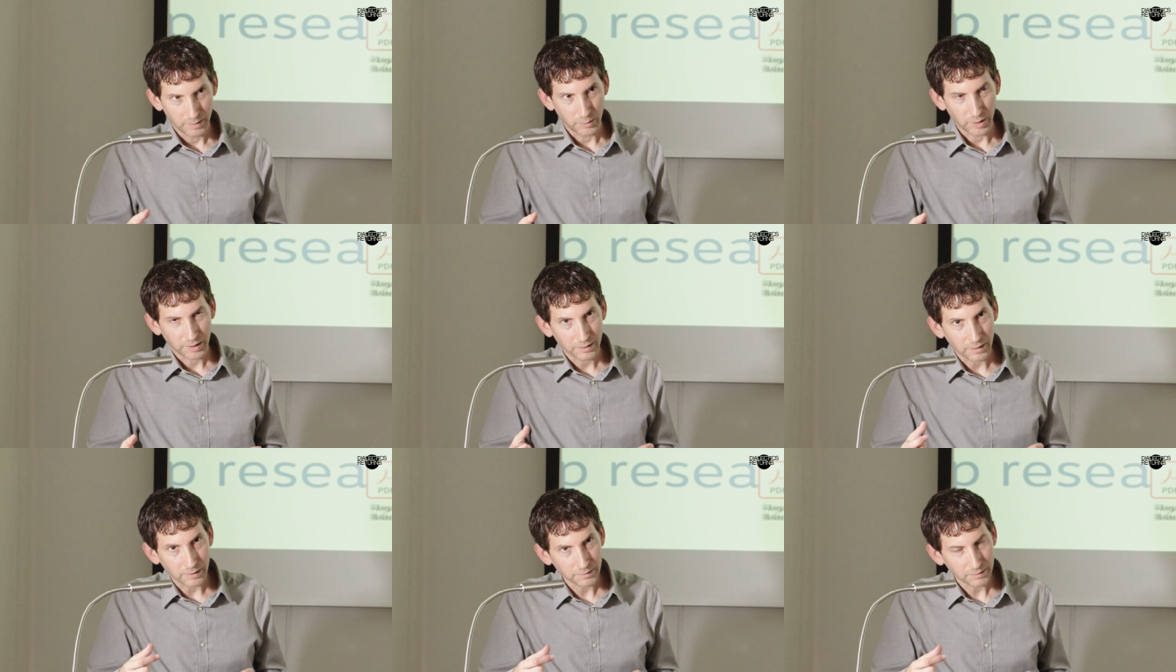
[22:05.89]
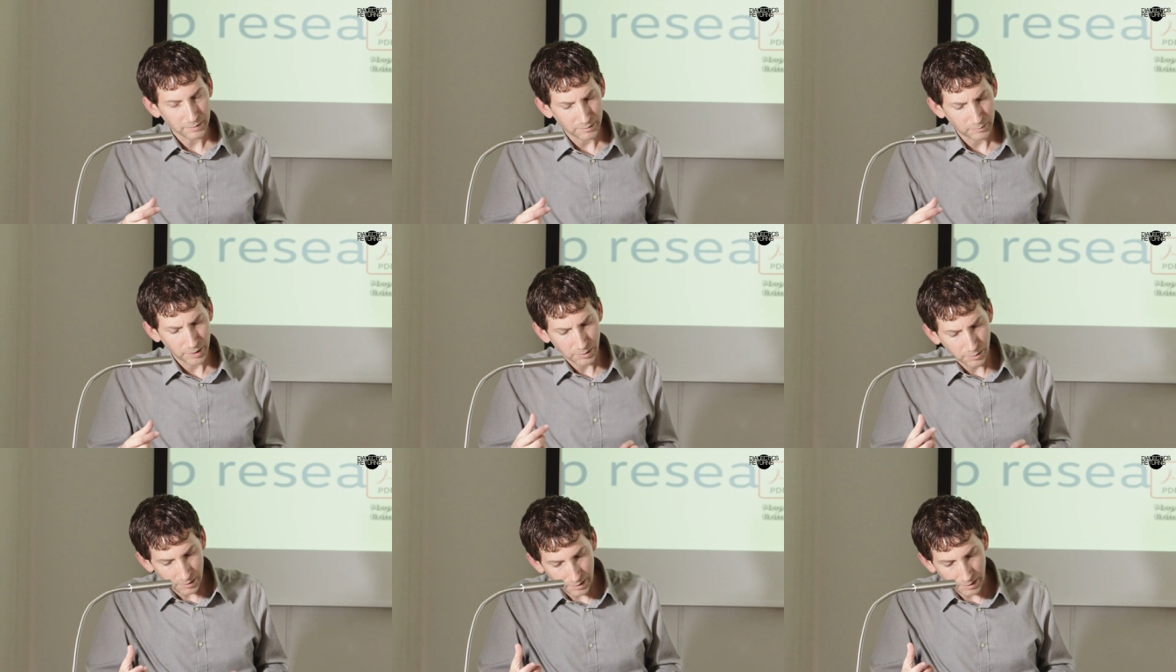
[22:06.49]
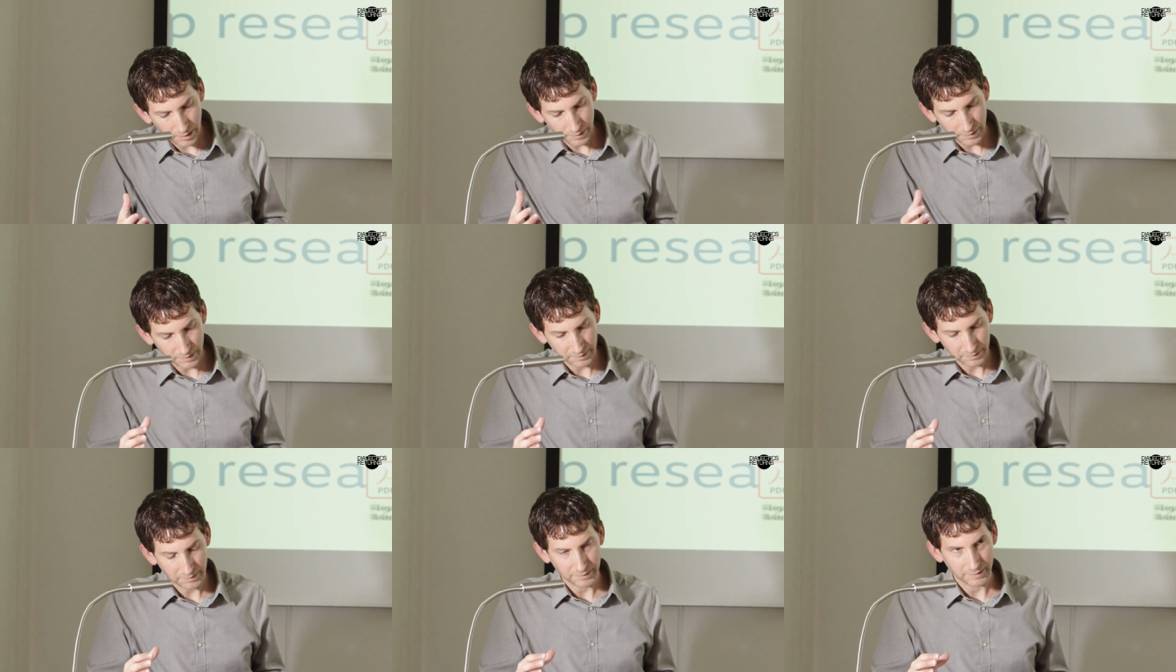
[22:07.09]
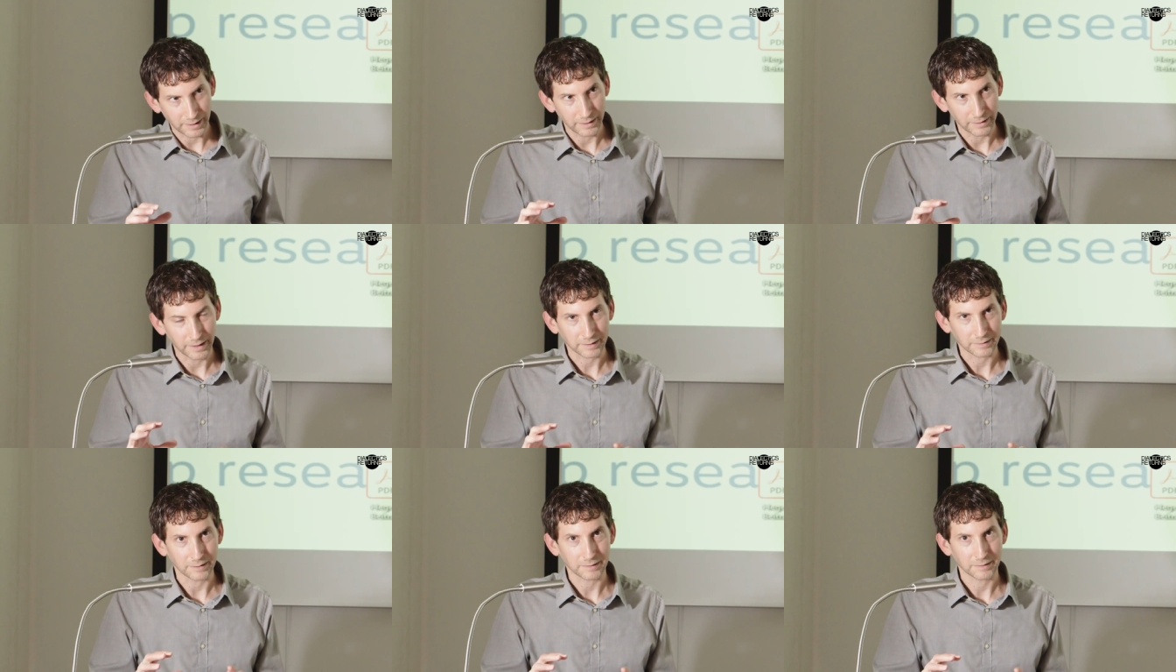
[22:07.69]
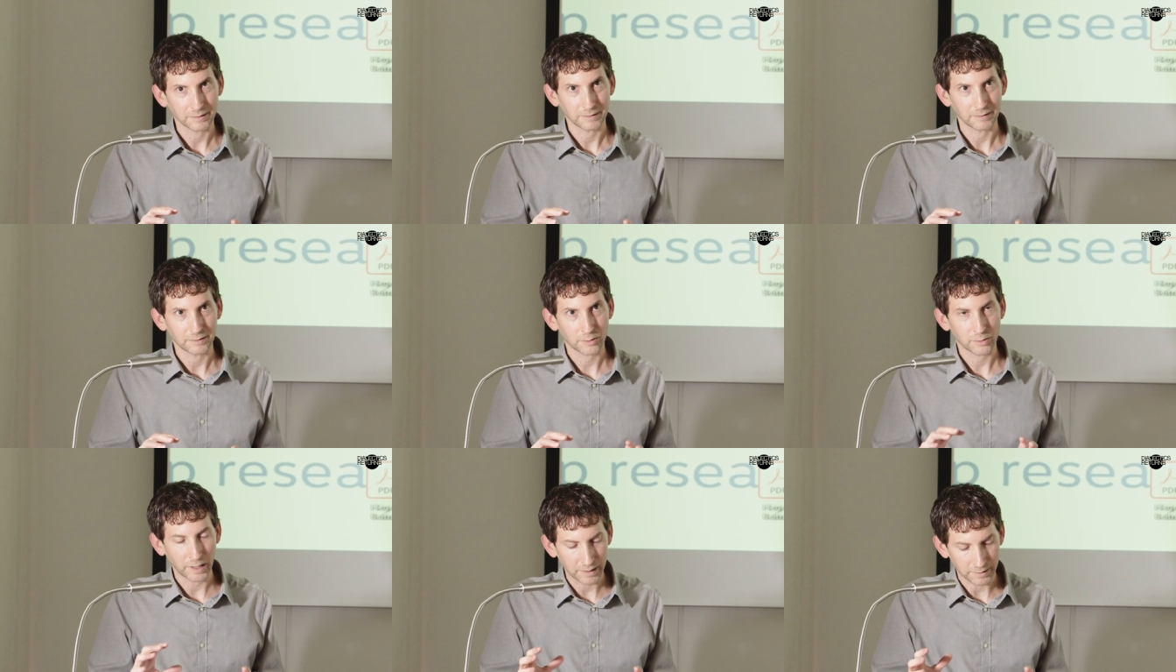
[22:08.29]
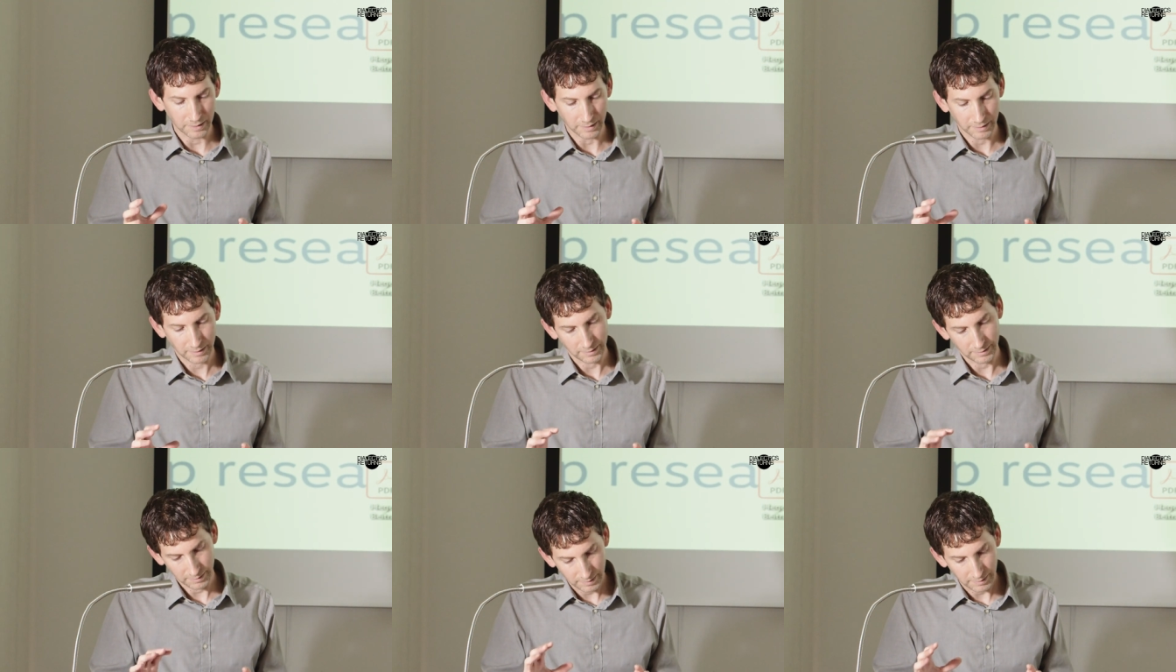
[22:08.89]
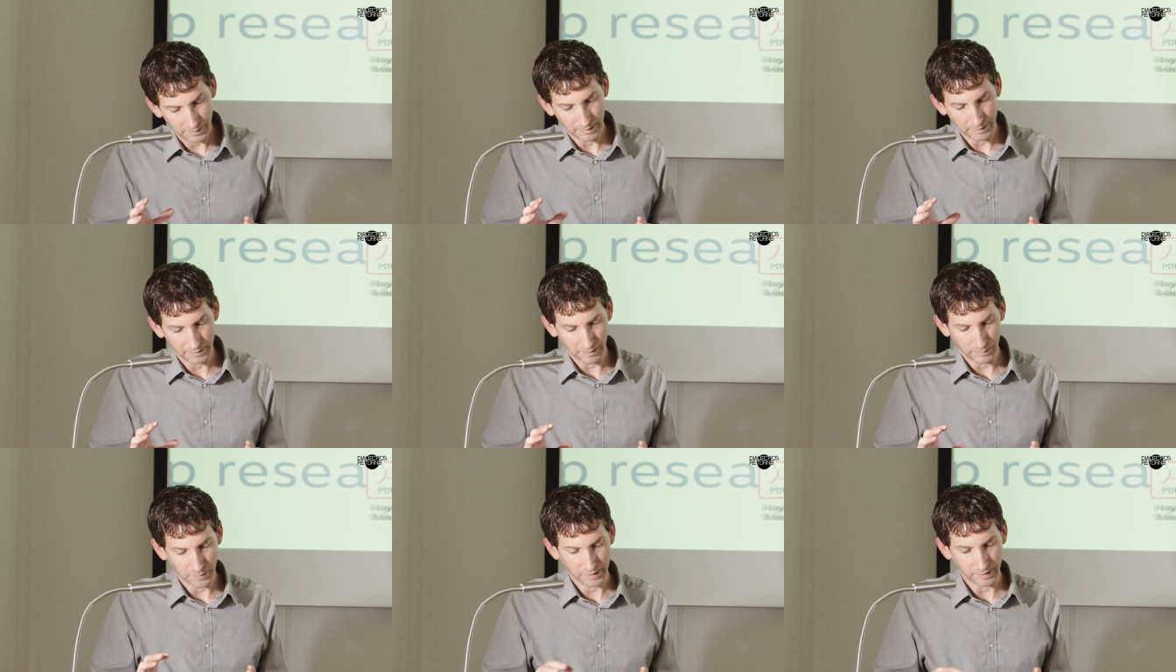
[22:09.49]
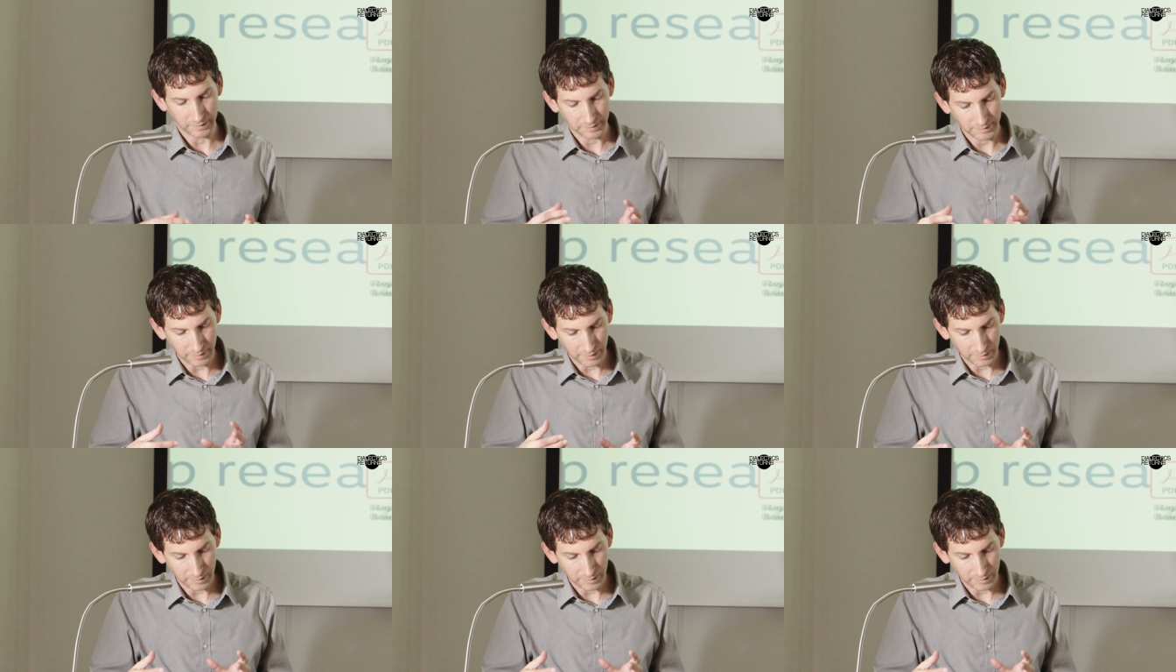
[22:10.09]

we could also we could call this dialectics tragic in some sense.